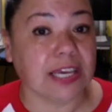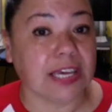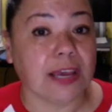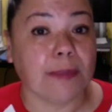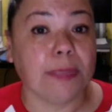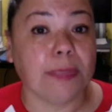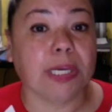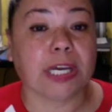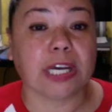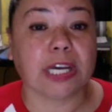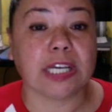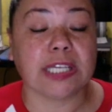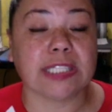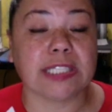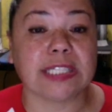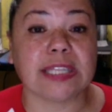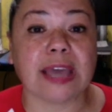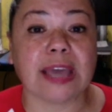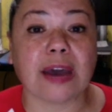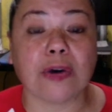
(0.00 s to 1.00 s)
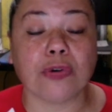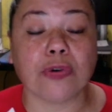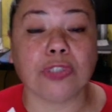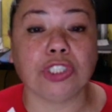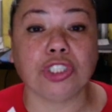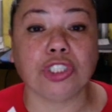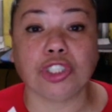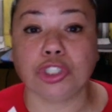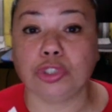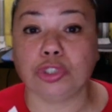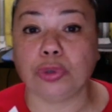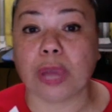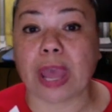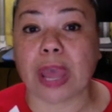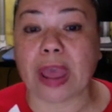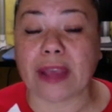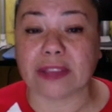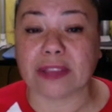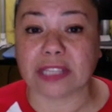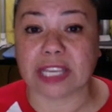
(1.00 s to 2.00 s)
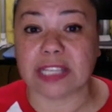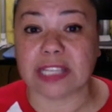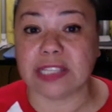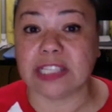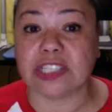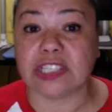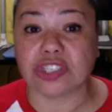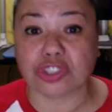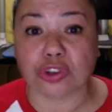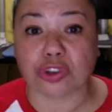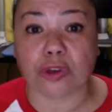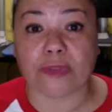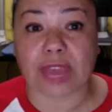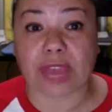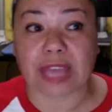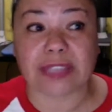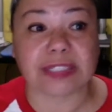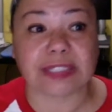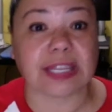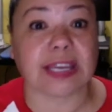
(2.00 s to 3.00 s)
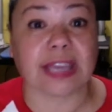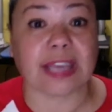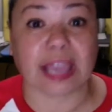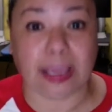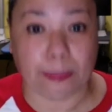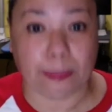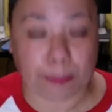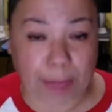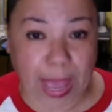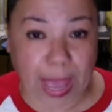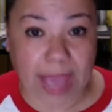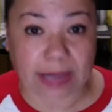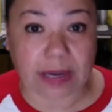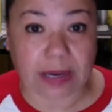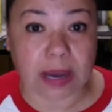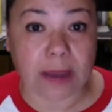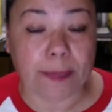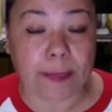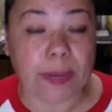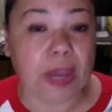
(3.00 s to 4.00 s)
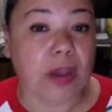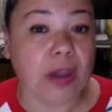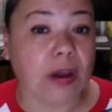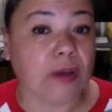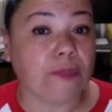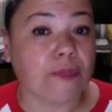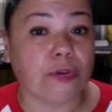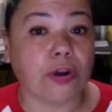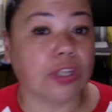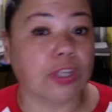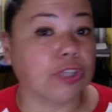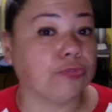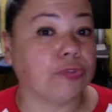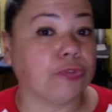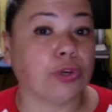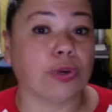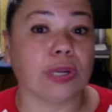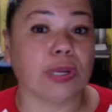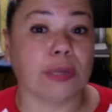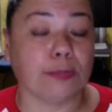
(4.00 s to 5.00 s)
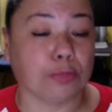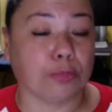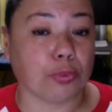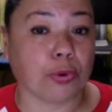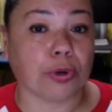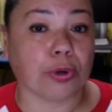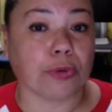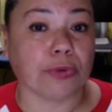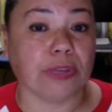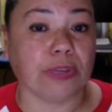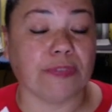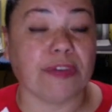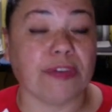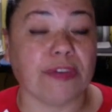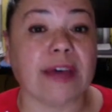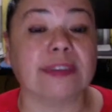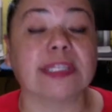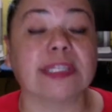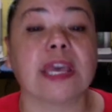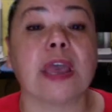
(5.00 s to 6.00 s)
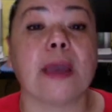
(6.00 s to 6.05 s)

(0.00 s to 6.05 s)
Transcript: because not only do you have, can this serve as like a backup of all of your embroidery files,